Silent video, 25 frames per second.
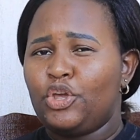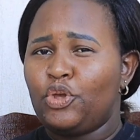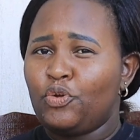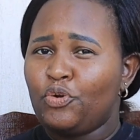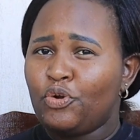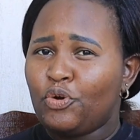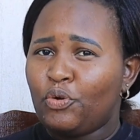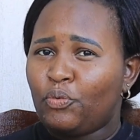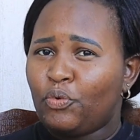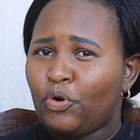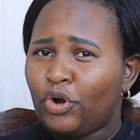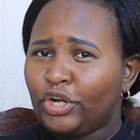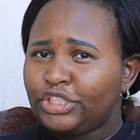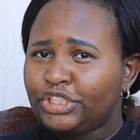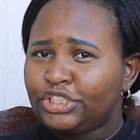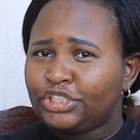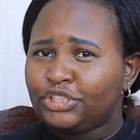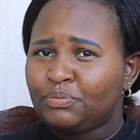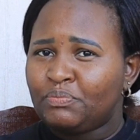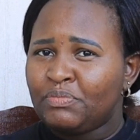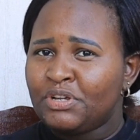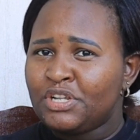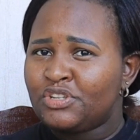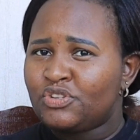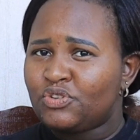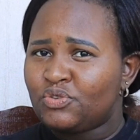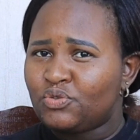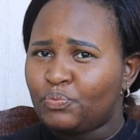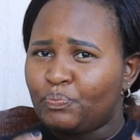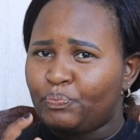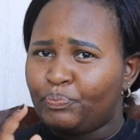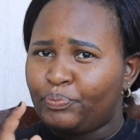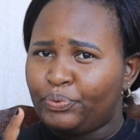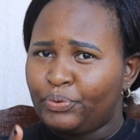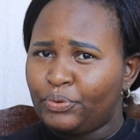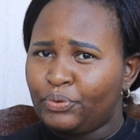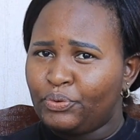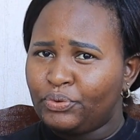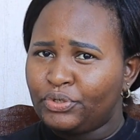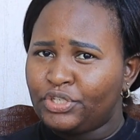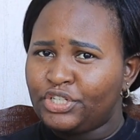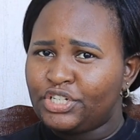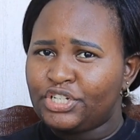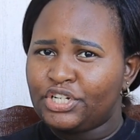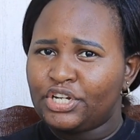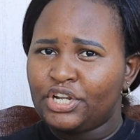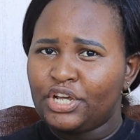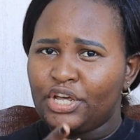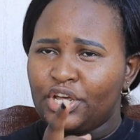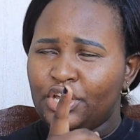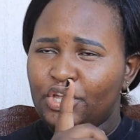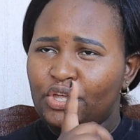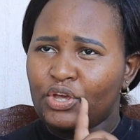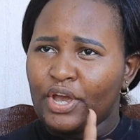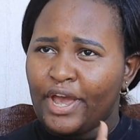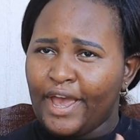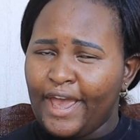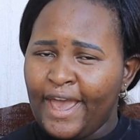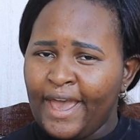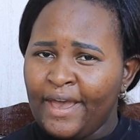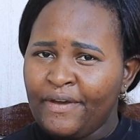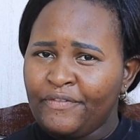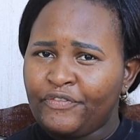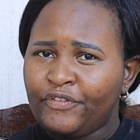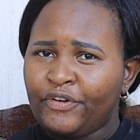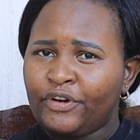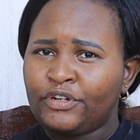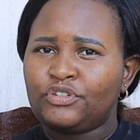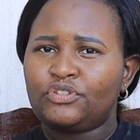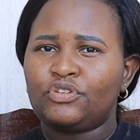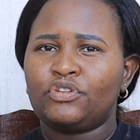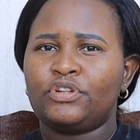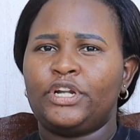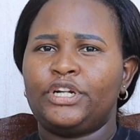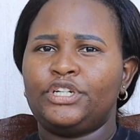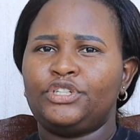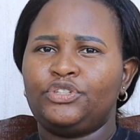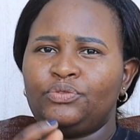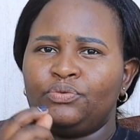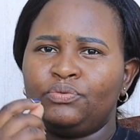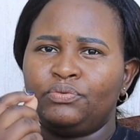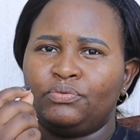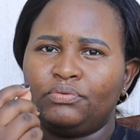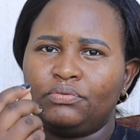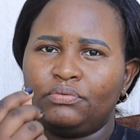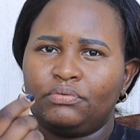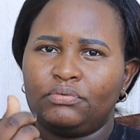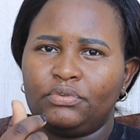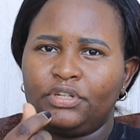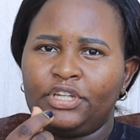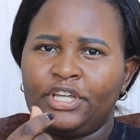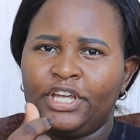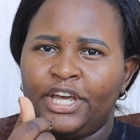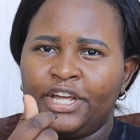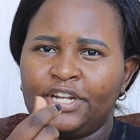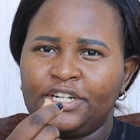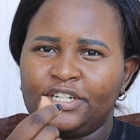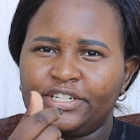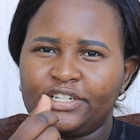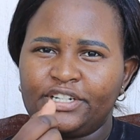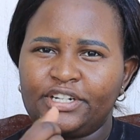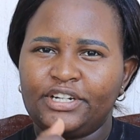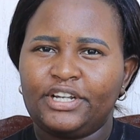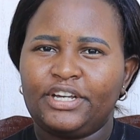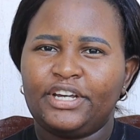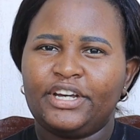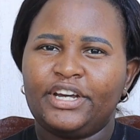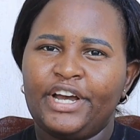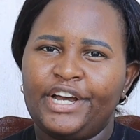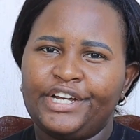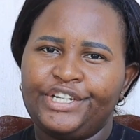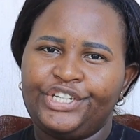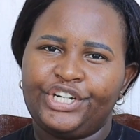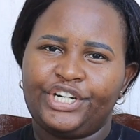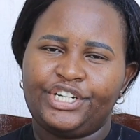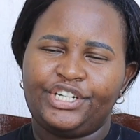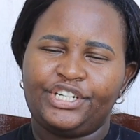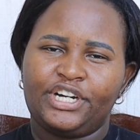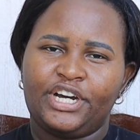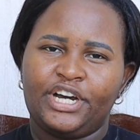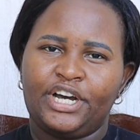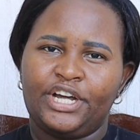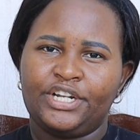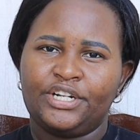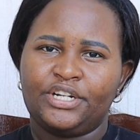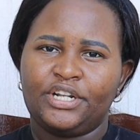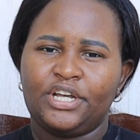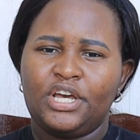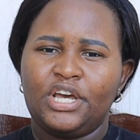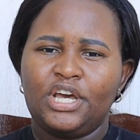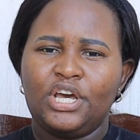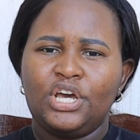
You know what it means to put effort so that you get cash at hand.